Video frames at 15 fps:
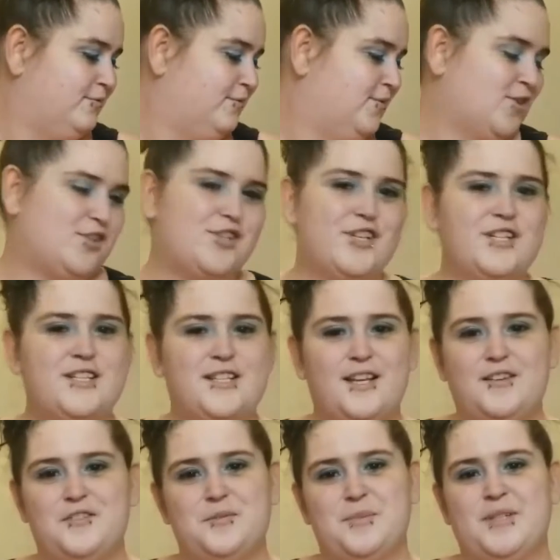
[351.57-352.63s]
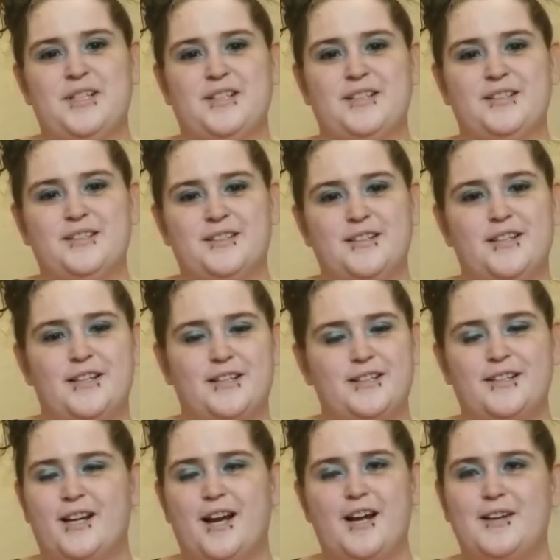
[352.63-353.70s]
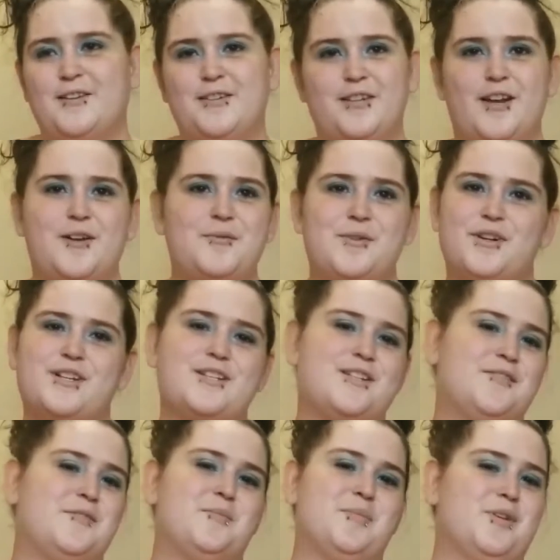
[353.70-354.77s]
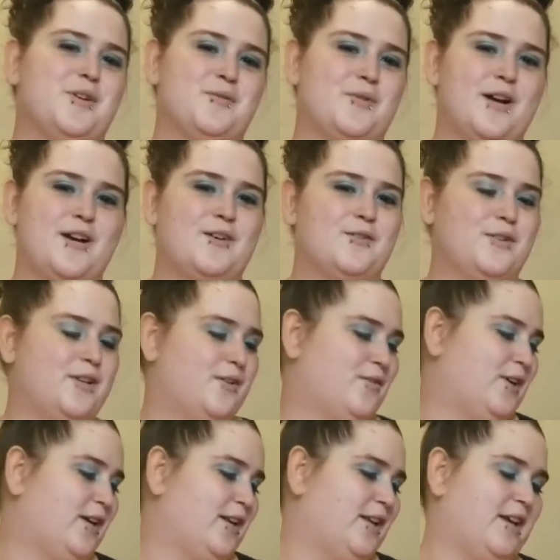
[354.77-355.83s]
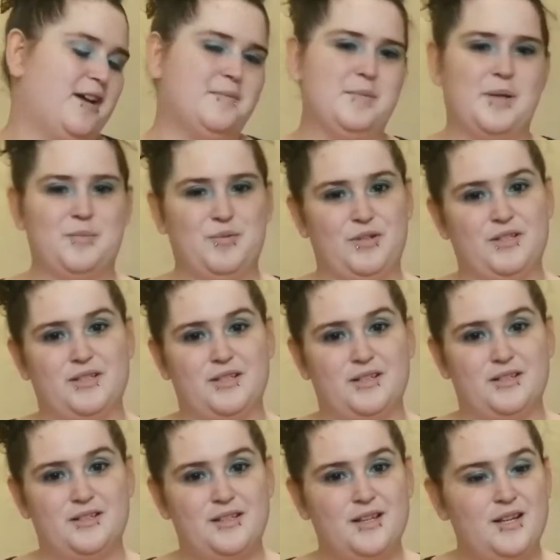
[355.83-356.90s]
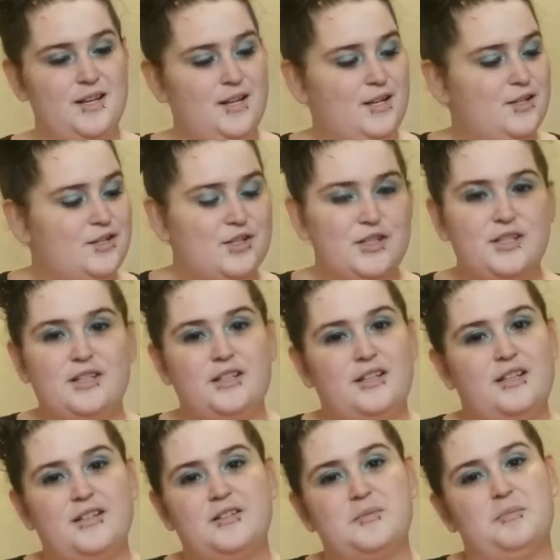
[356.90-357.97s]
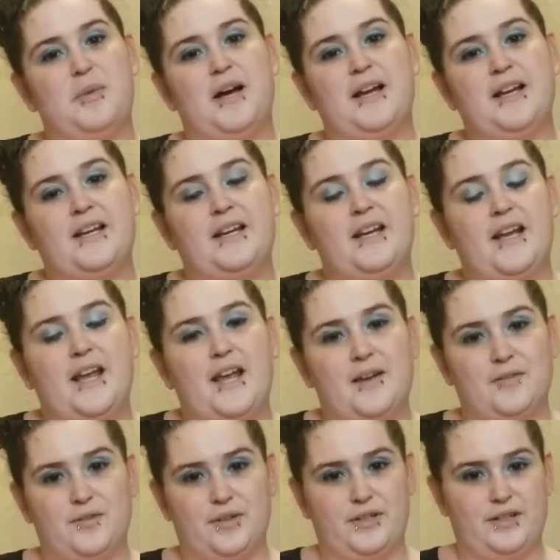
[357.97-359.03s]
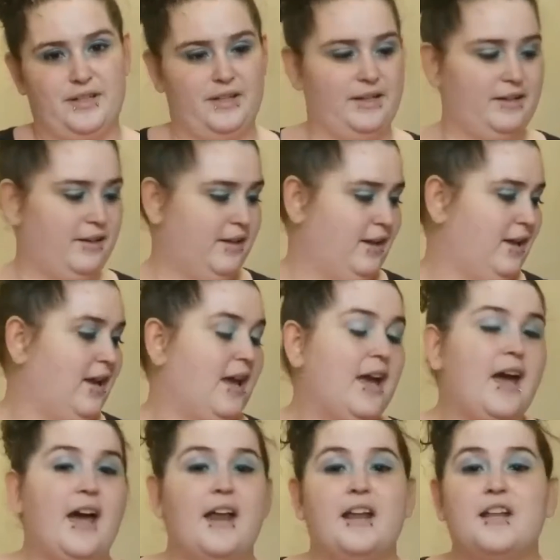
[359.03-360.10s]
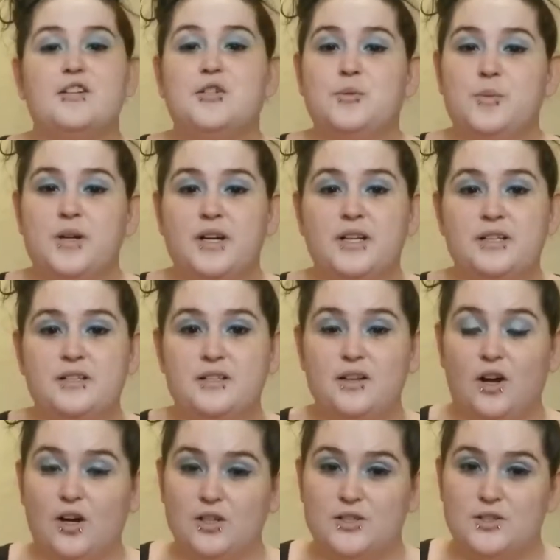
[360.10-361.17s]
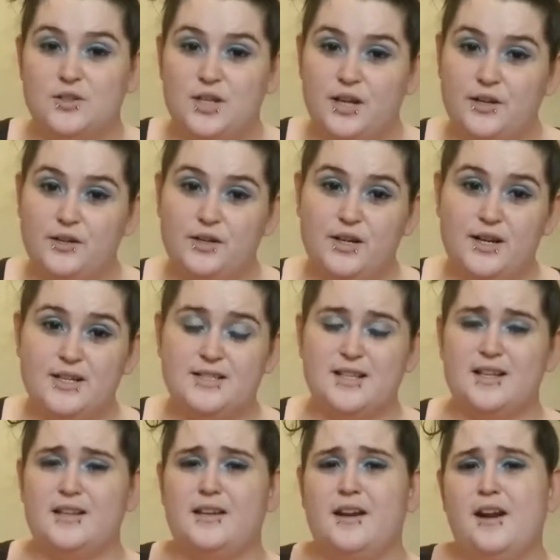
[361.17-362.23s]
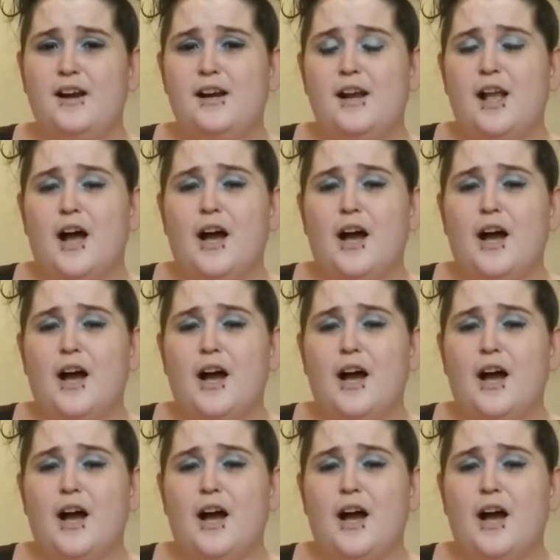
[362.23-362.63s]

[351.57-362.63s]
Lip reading: she saved me. Like, I wouldn't even be around if I didn't have my princess. She is my everything. And I do want to also tell you guys that I,